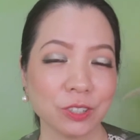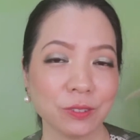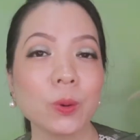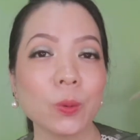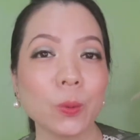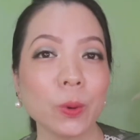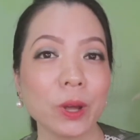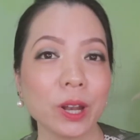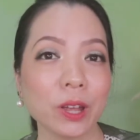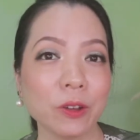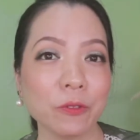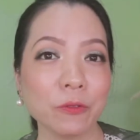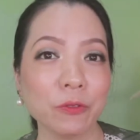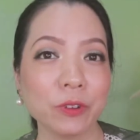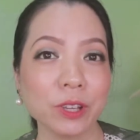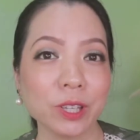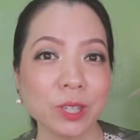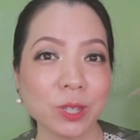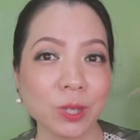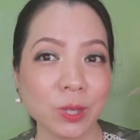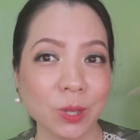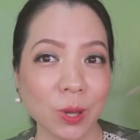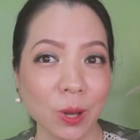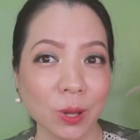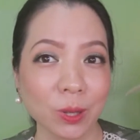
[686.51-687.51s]
When I
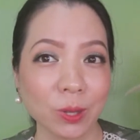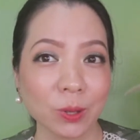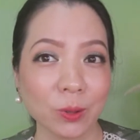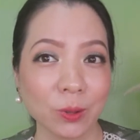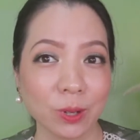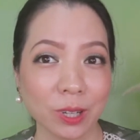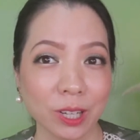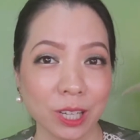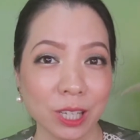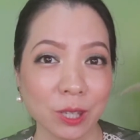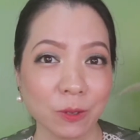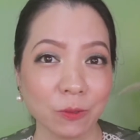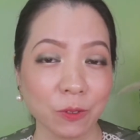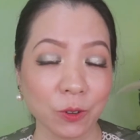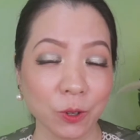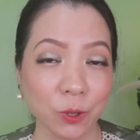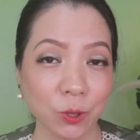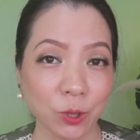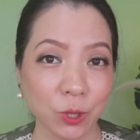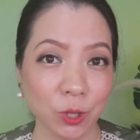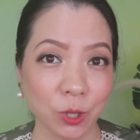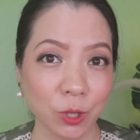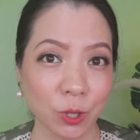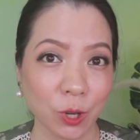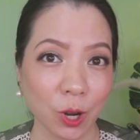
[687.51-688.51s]
first saw the release
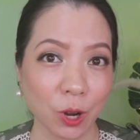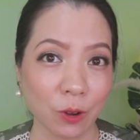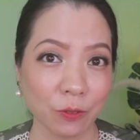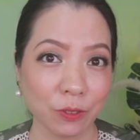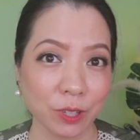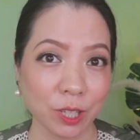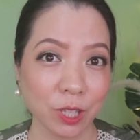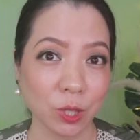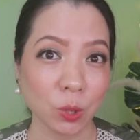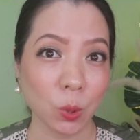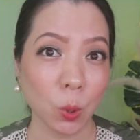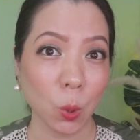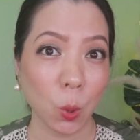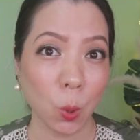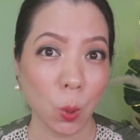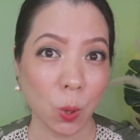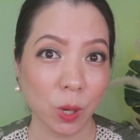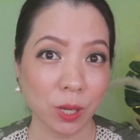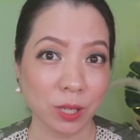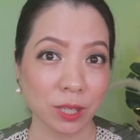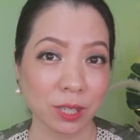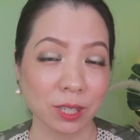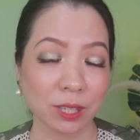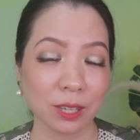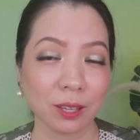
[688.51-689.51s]
photo of these
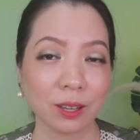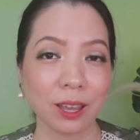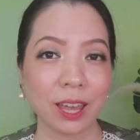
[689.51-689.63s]
quads